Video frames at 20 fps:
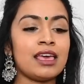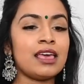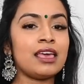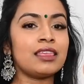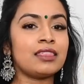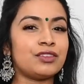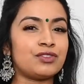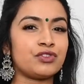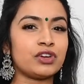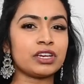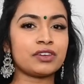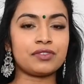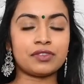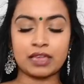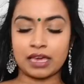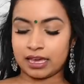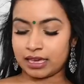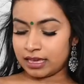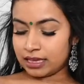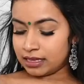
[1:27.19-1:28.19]
The trick for
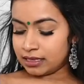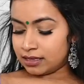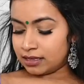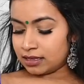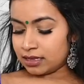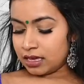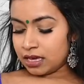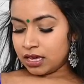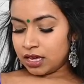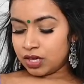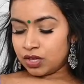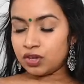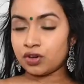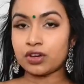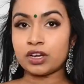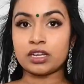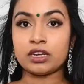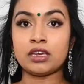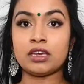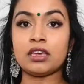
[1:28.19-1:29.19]
that is you're
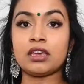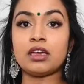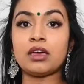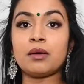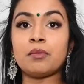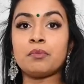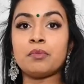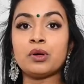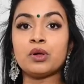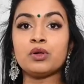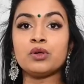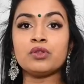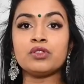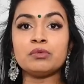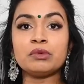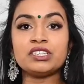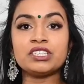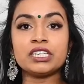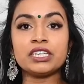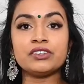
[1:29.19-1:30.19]
going to pull the
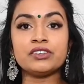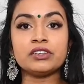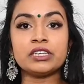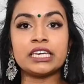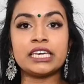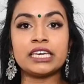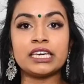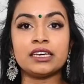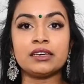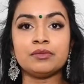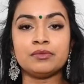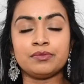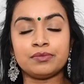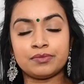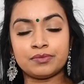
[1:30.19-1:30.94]
material here,